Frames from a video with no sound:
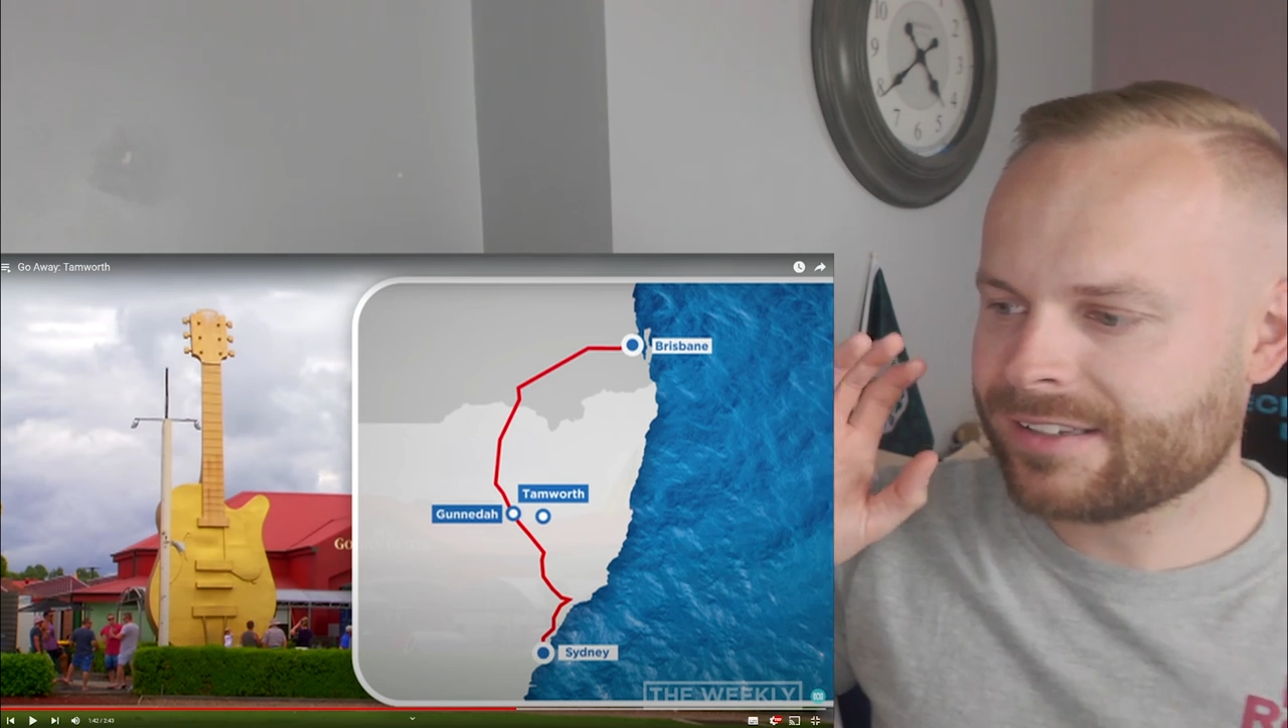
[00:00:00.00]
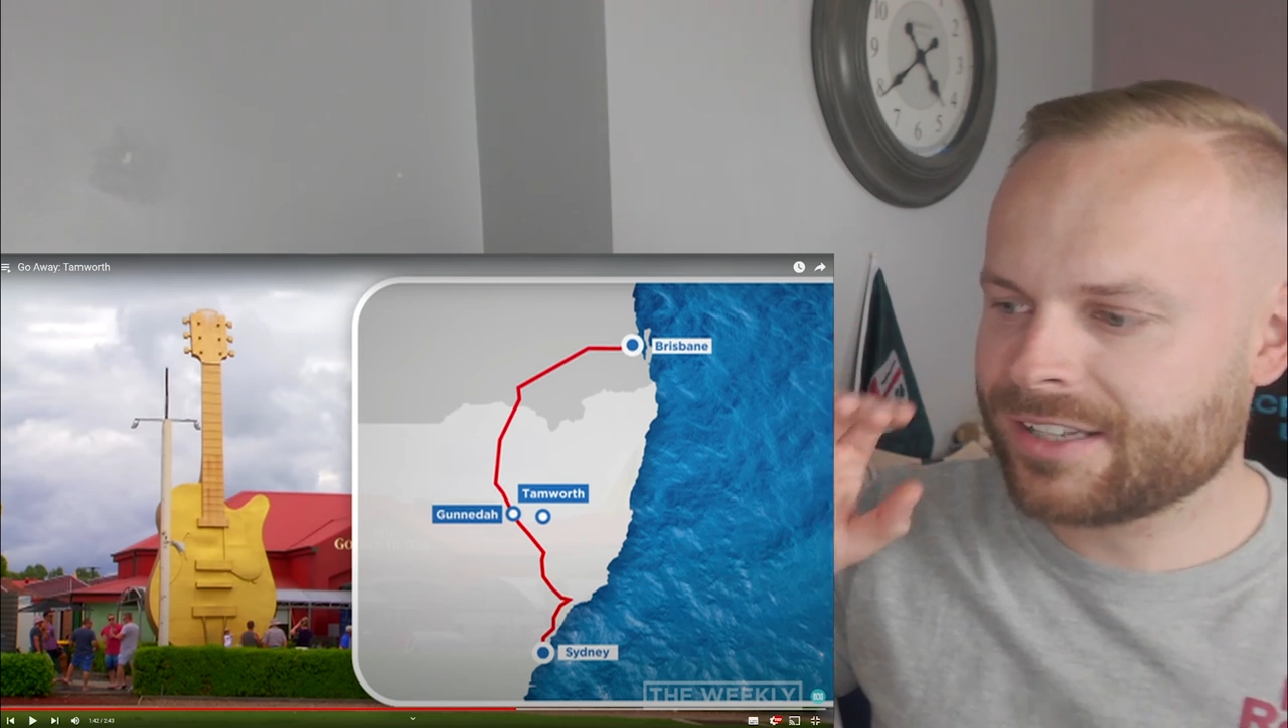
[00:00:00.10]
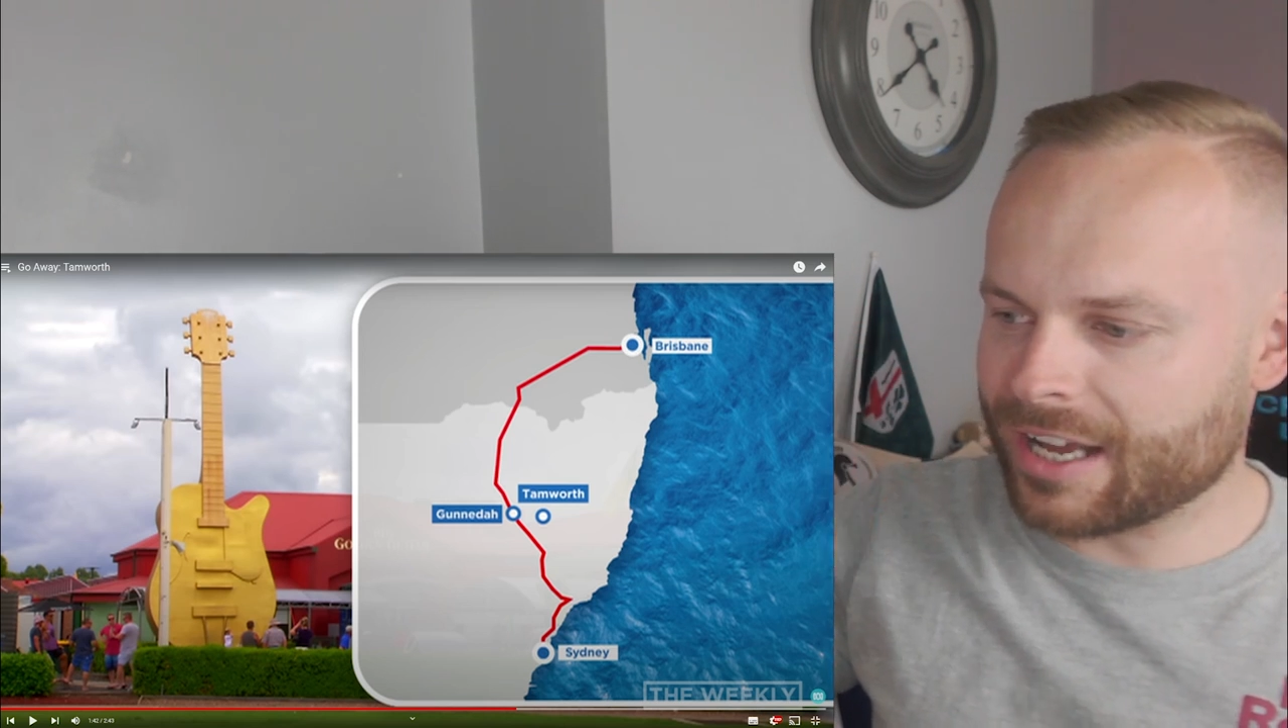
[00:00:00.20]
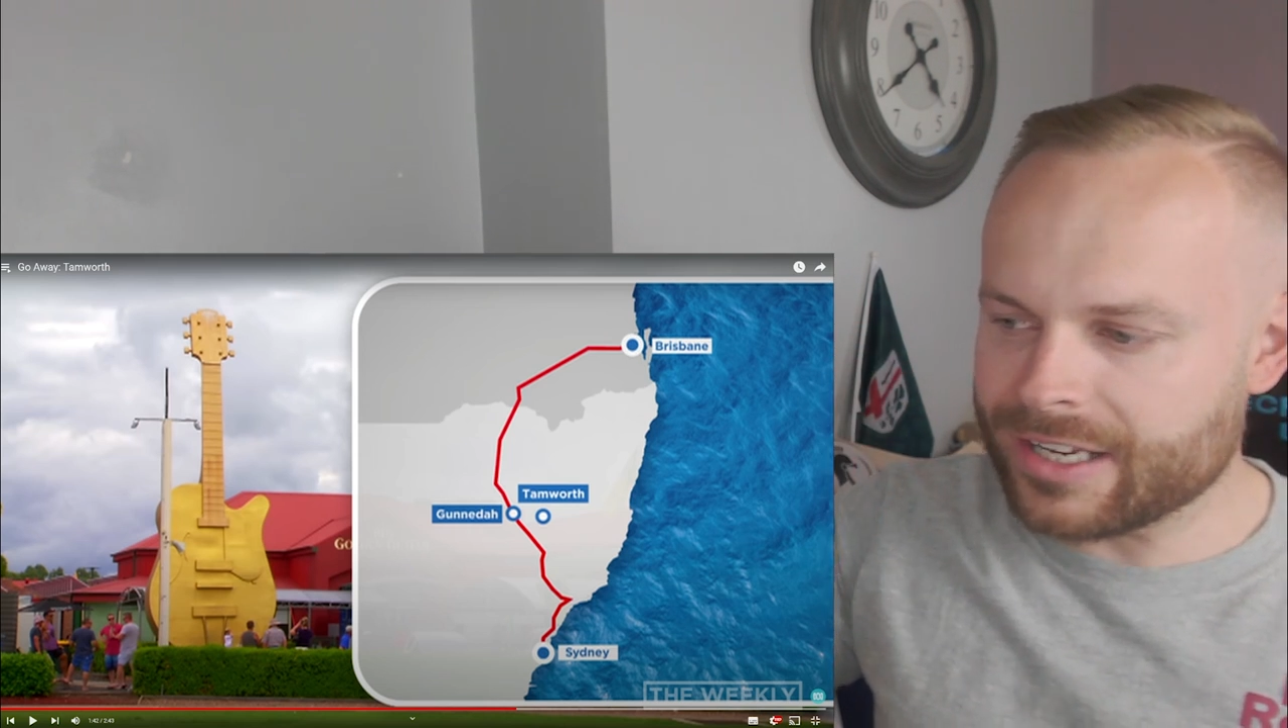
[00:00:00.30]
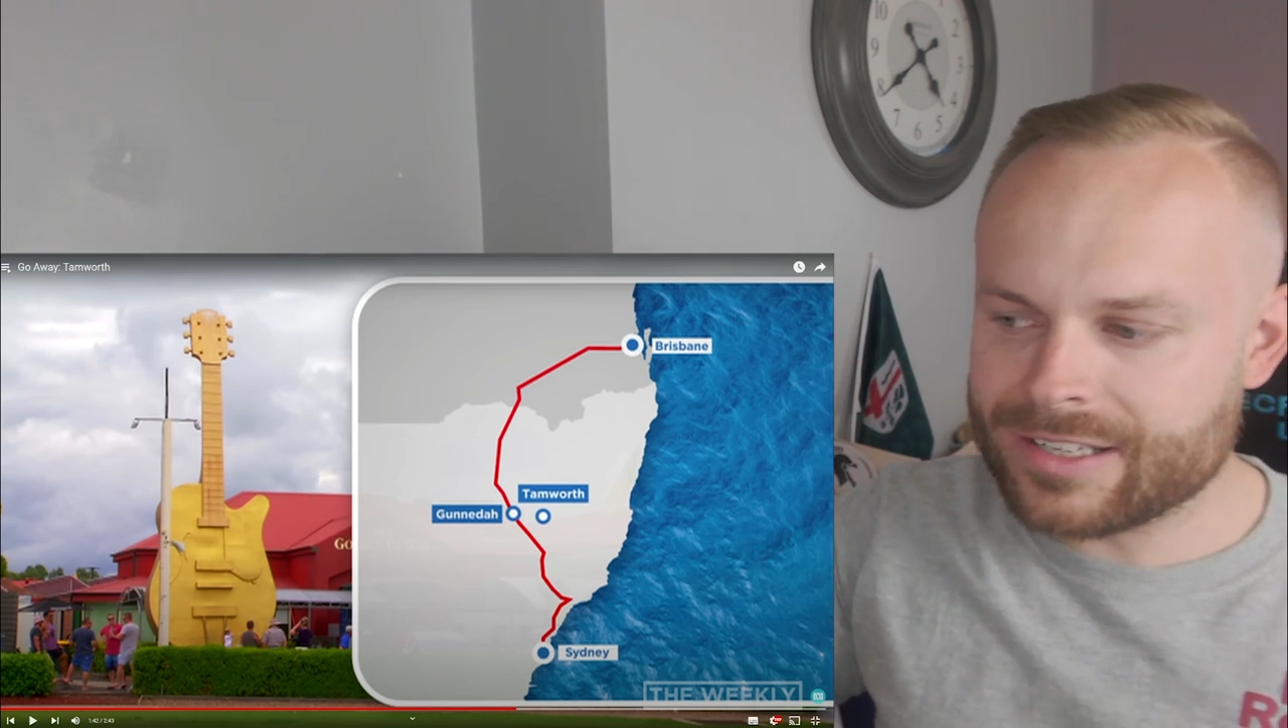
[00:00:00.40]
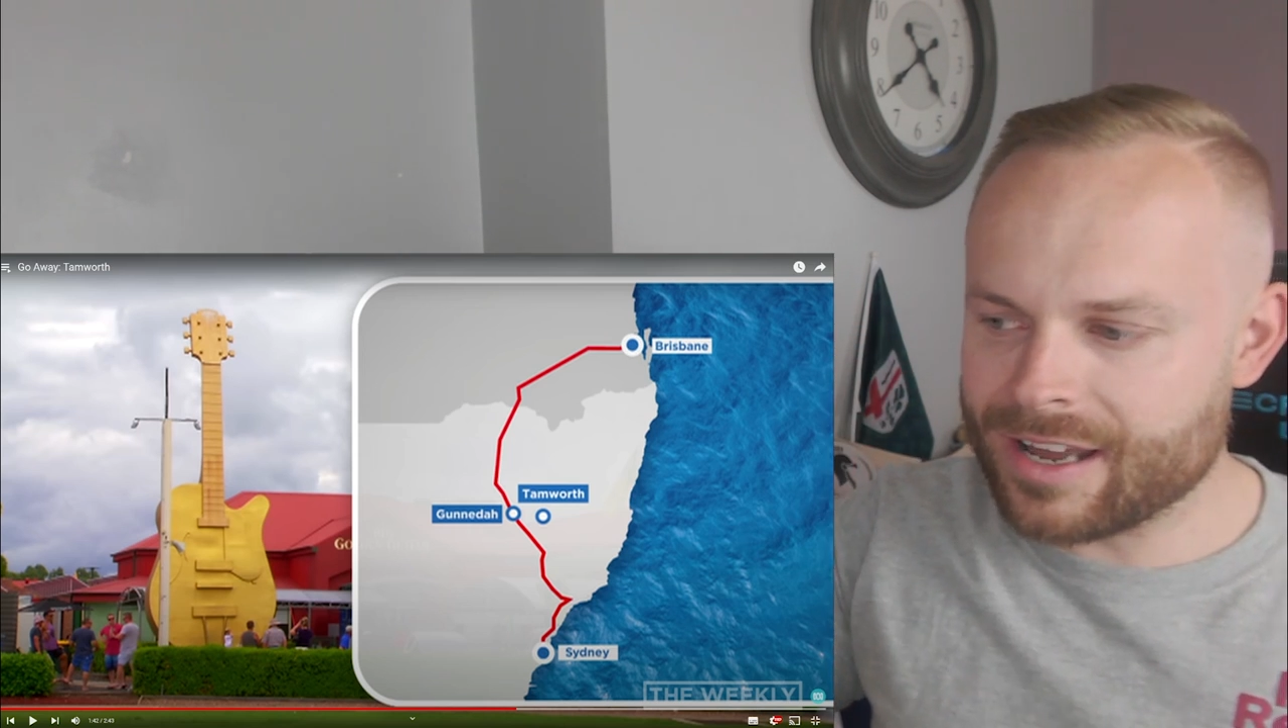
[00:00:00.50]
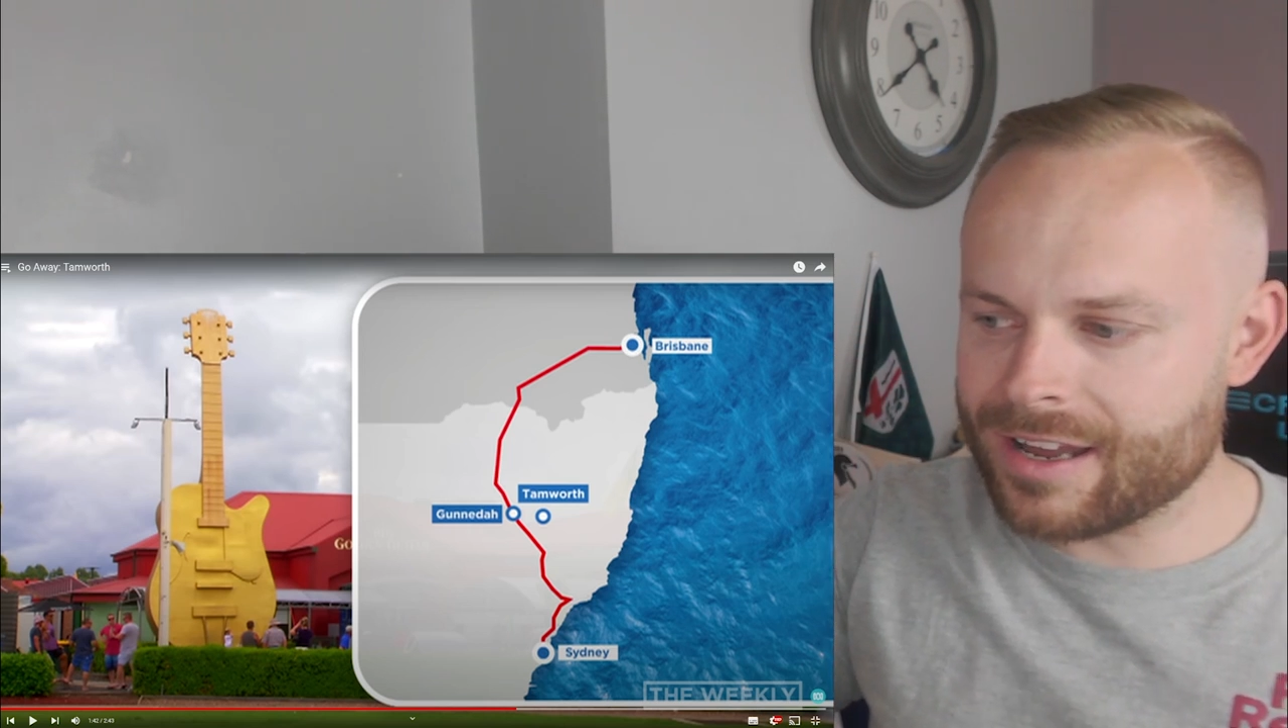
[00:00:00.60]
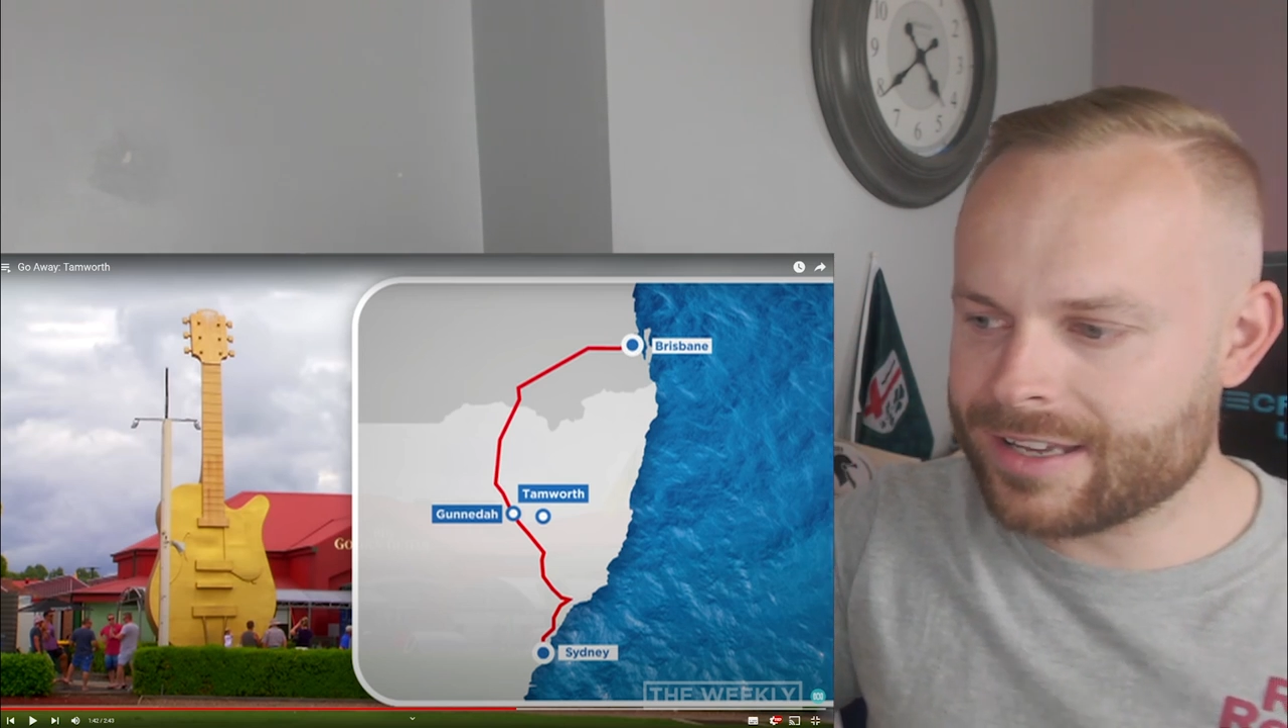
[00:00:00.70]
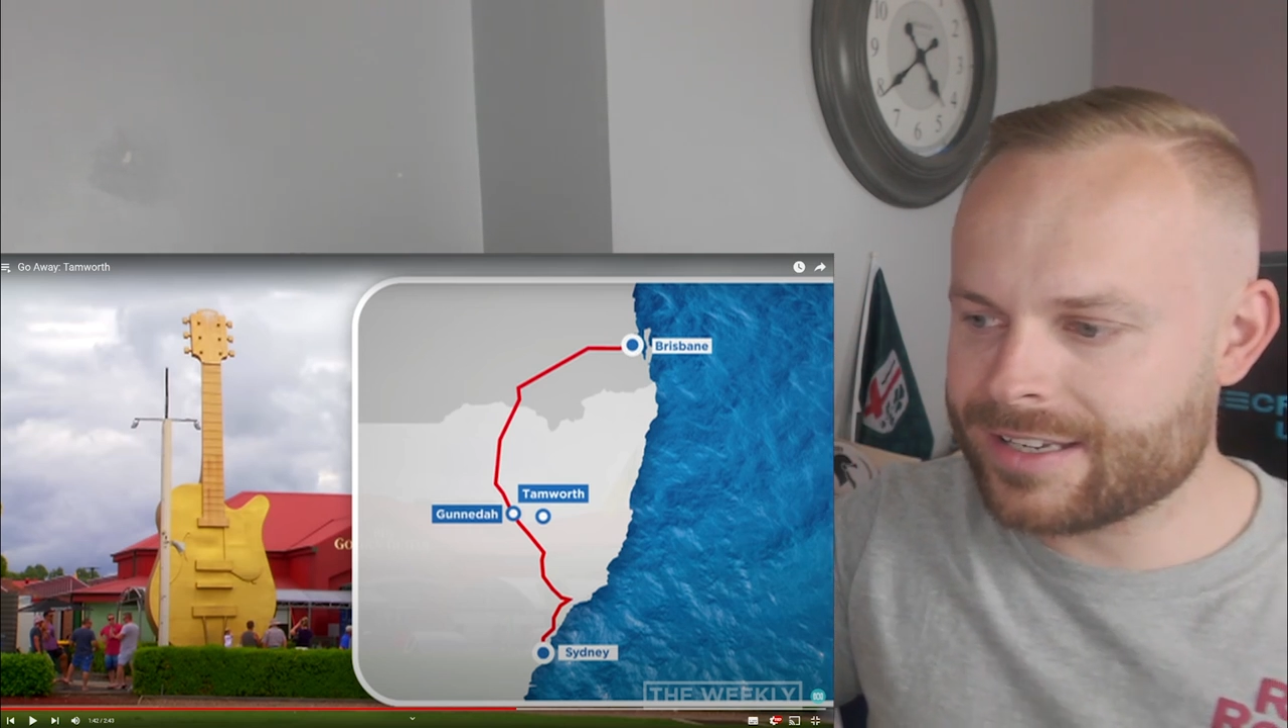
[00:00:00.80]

Gunnedah